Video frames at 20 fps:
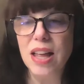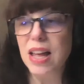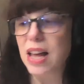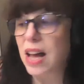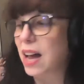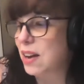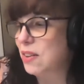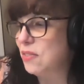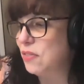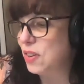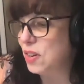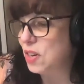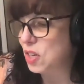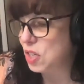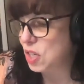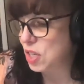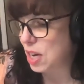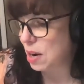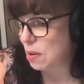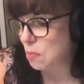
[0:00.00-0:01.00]
I'd
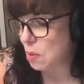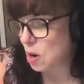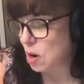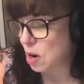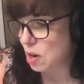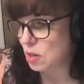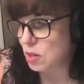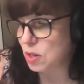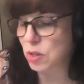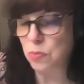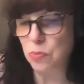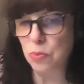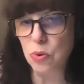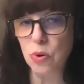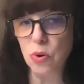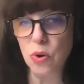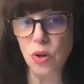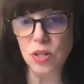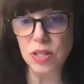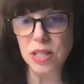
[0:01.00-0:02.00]
finished Edward
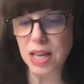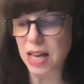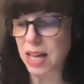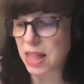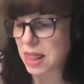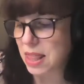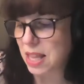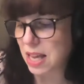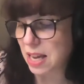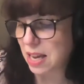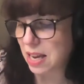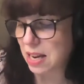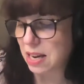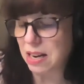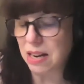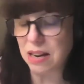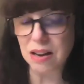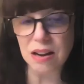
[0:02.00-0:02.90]
Unspooled, and then